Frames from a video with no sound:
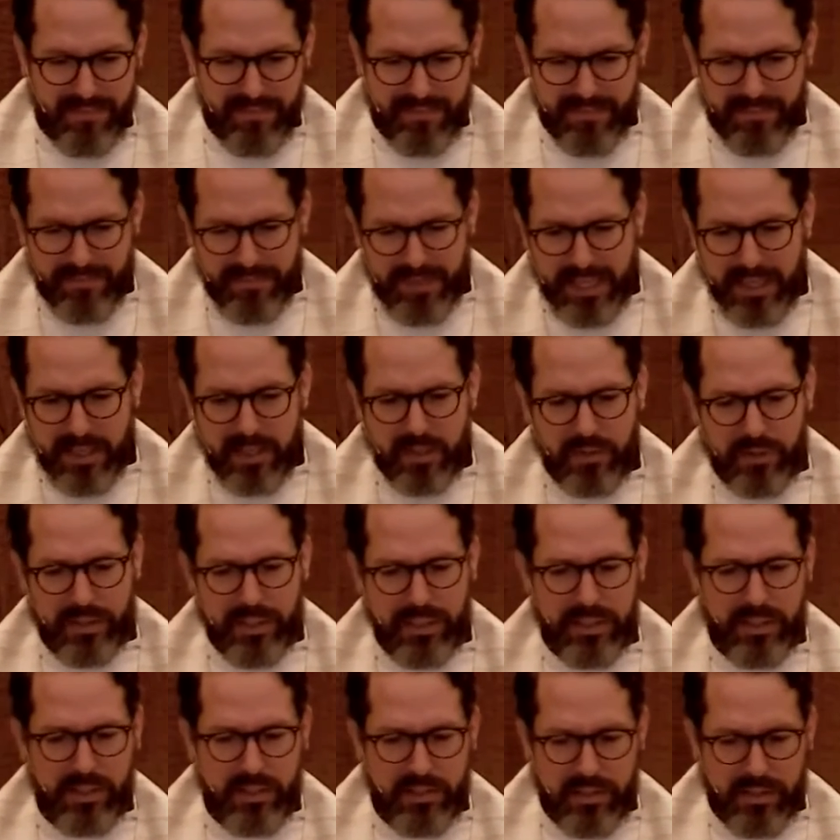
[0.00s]

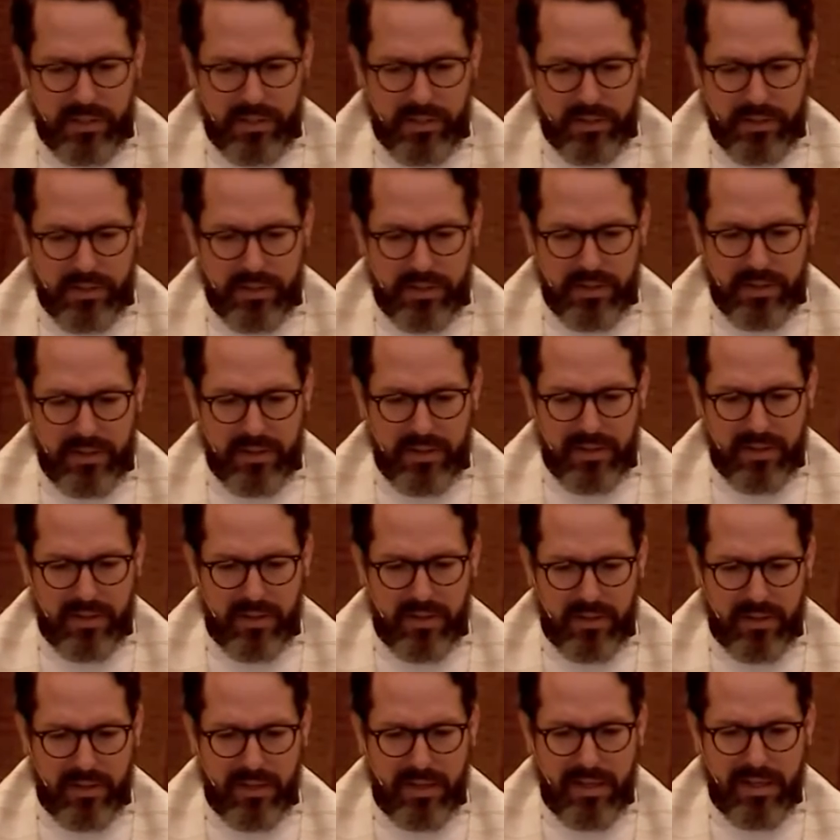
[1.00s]
interests or their
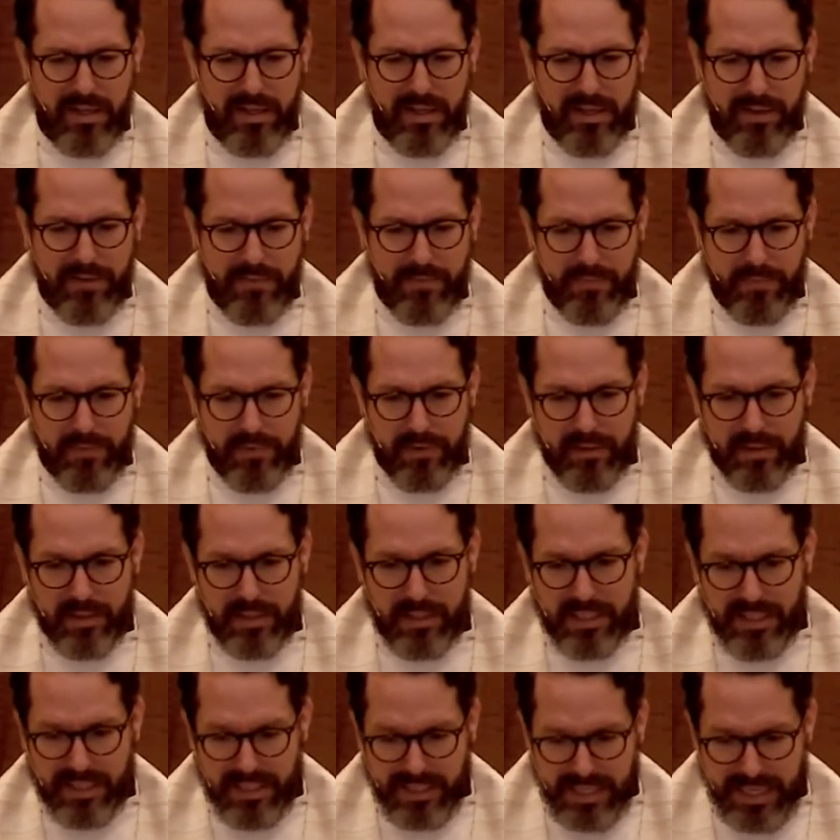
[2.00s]
own
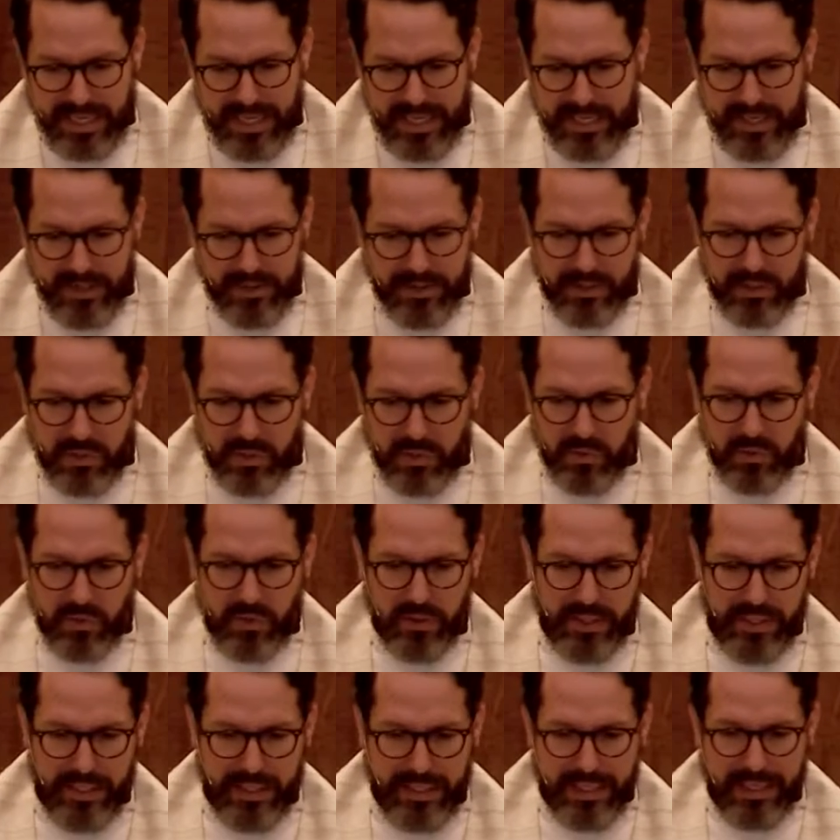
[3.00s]
stake in the
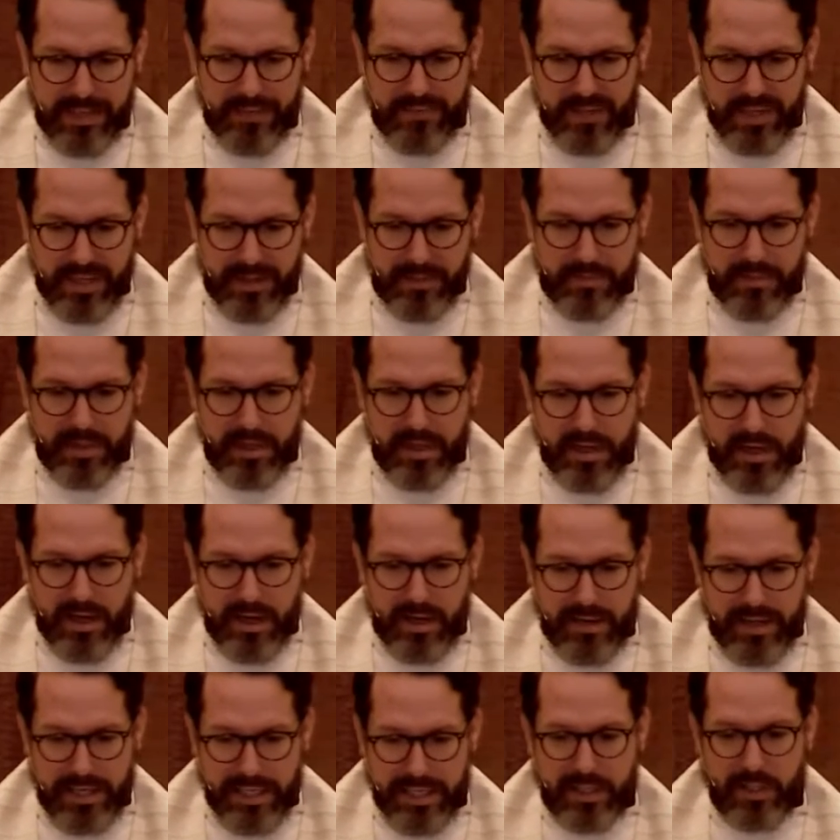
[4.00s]
story. None of them
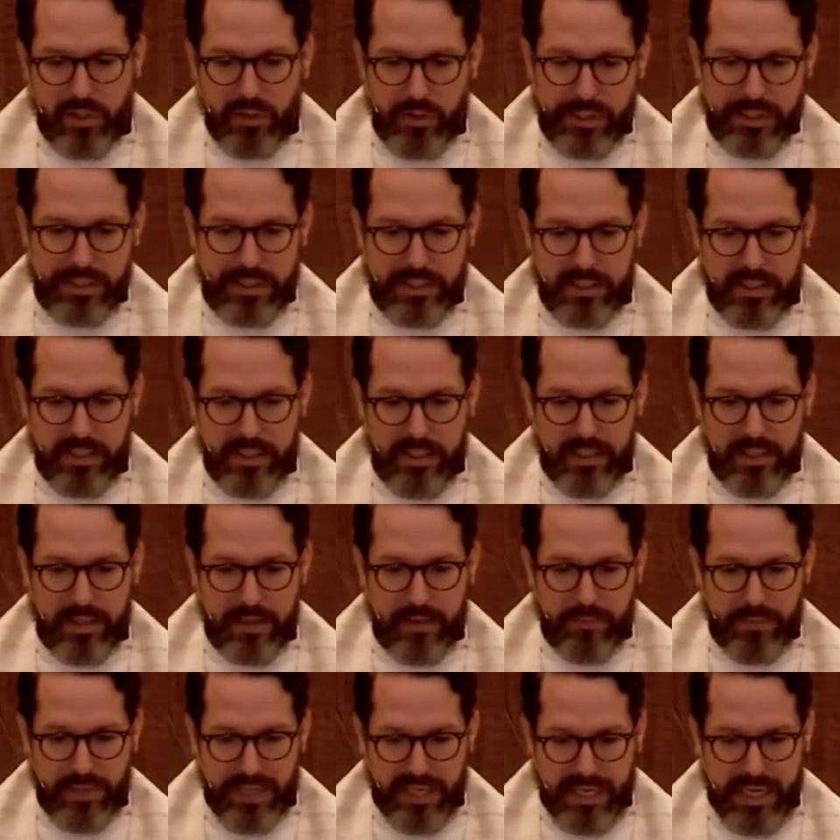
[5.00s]
are interested
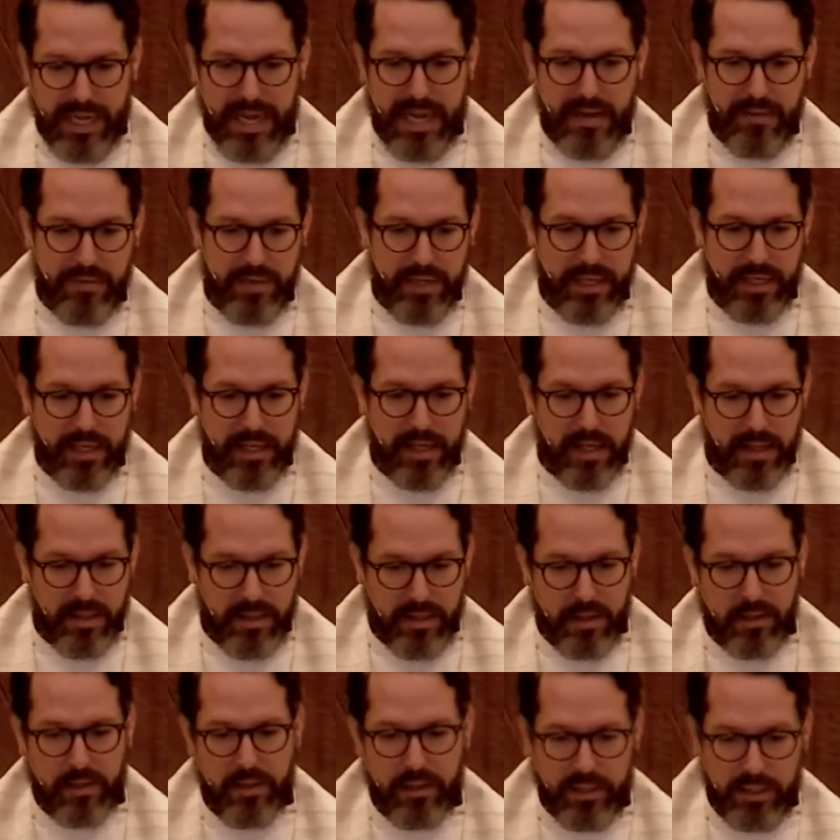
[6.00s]
in having
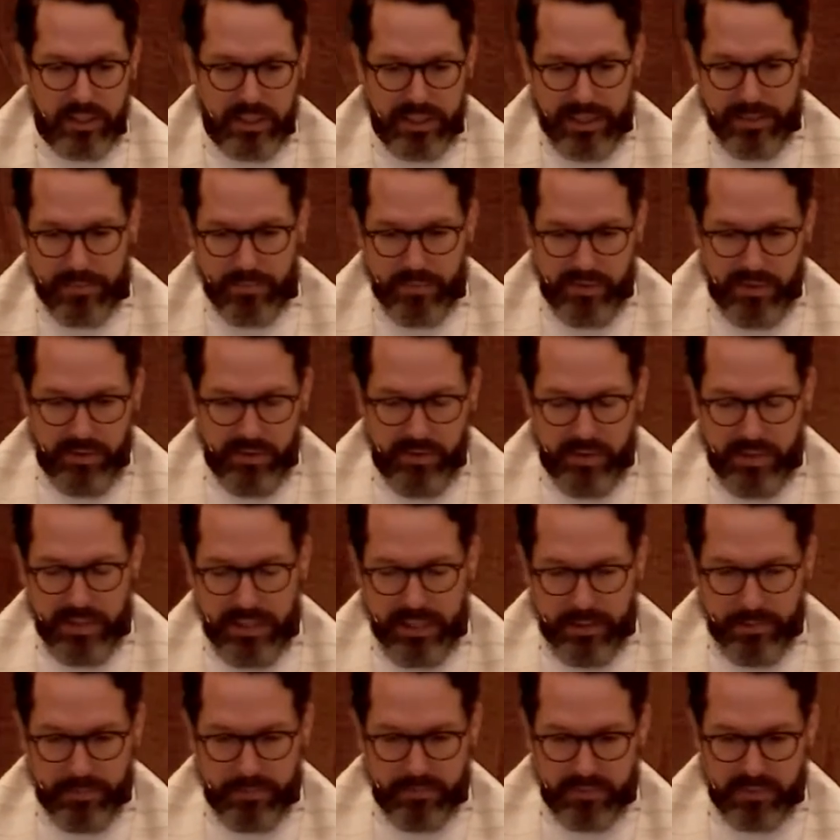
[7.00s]
the good shepherd who
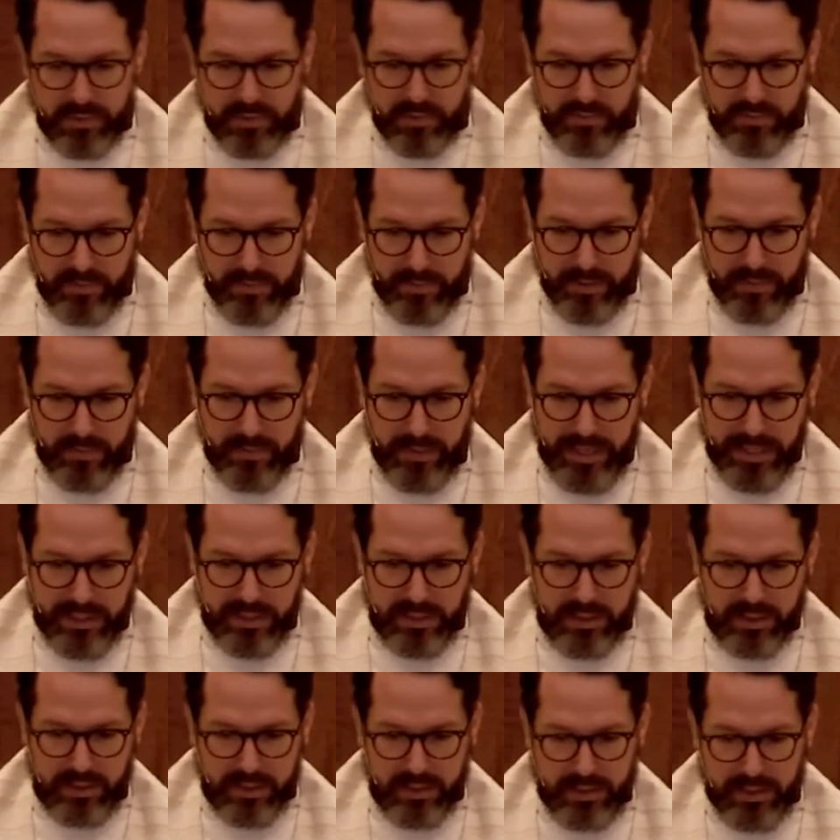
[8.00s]
comes from the
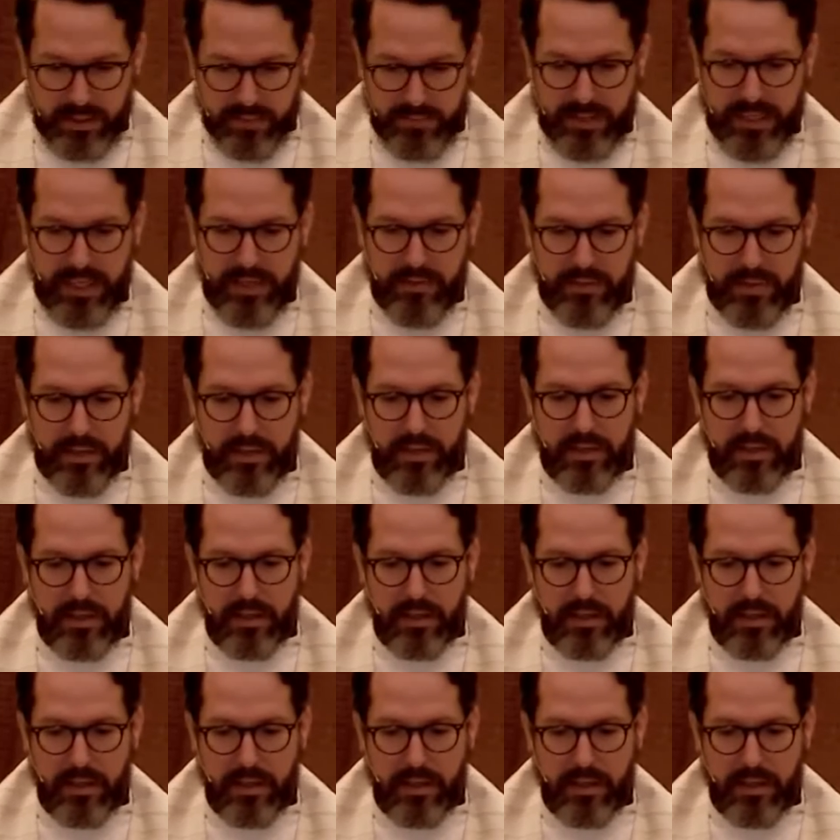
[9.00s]
branch of David.